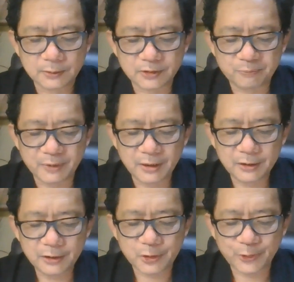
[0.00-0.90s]
The
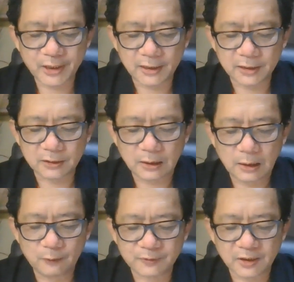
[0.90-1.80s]
main cricket
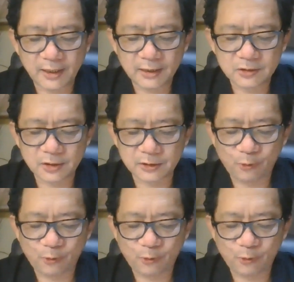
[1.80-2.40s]
of text